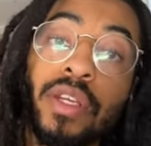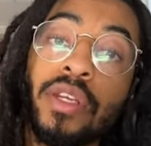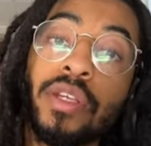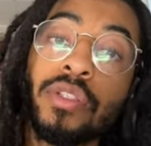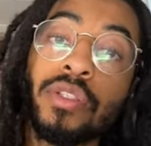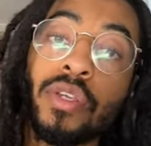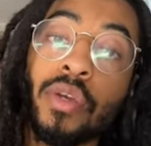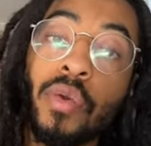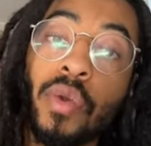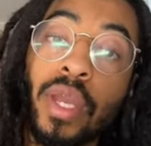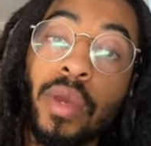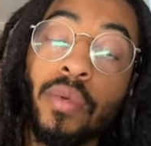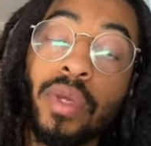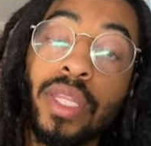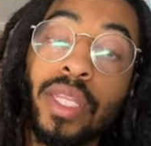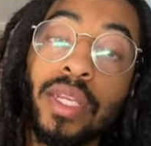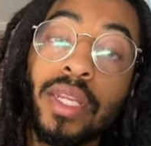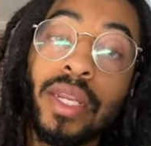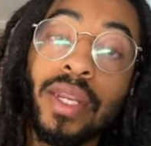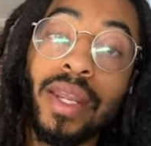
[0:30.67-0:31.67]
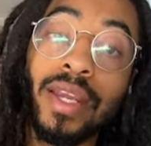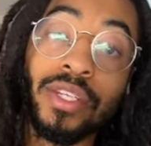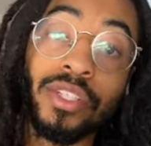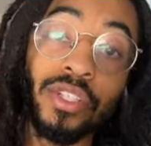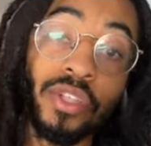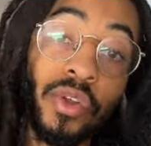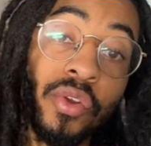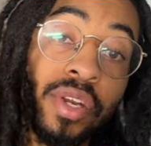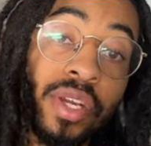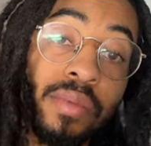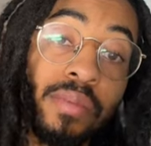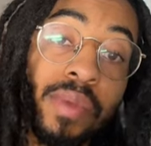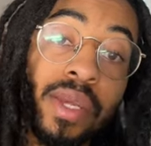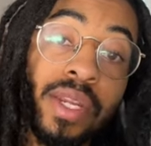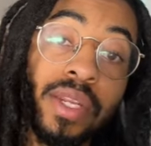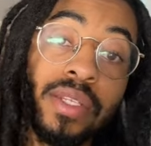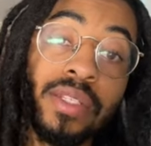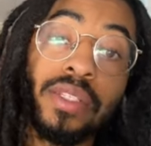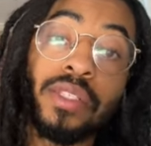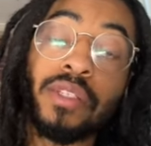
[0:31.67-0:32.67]
so within the next 30
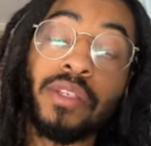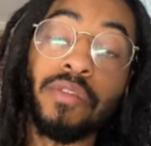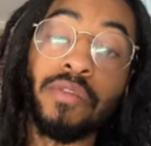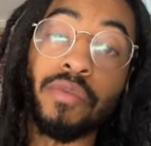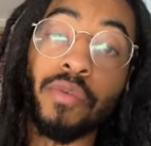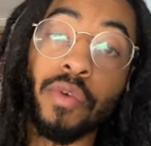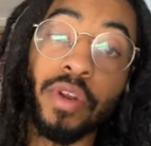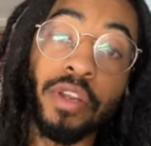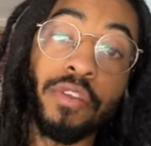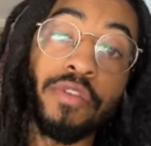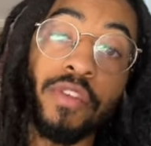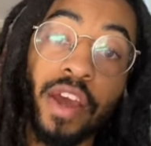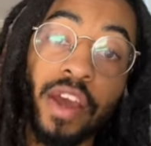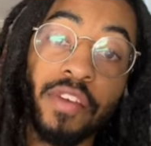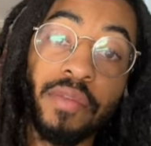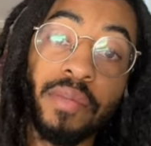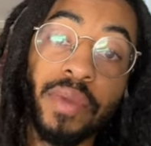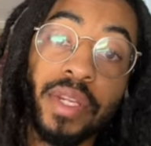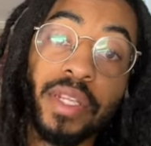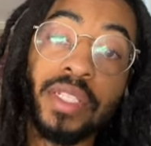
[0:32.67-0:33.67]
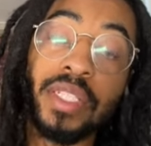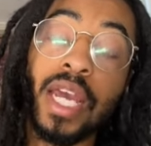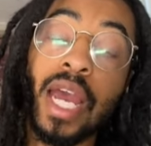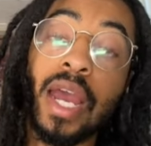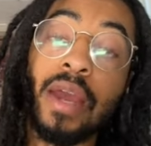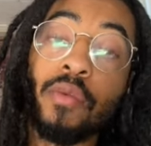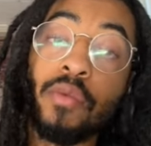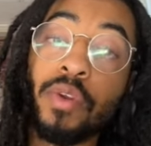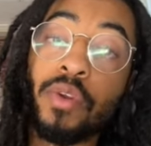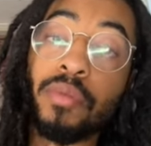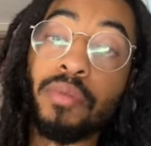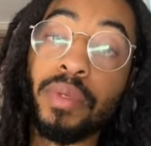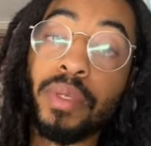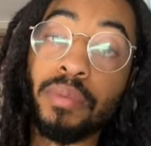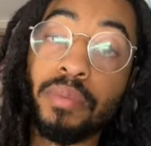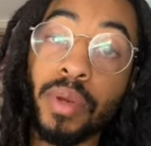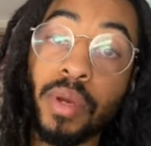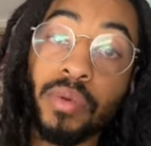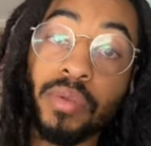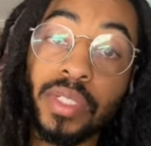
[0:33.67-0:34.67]
minutes to 45 minutes i will be
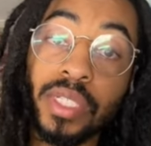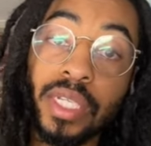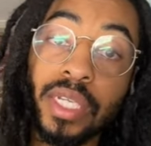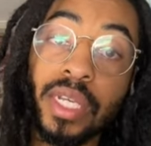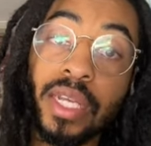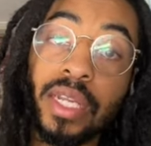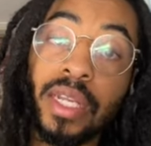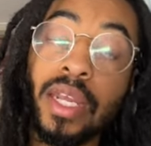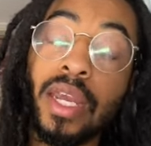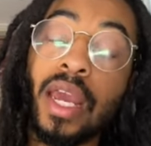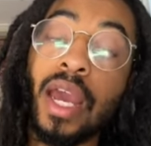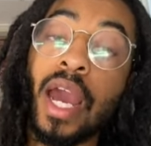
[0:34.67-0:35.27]
posting it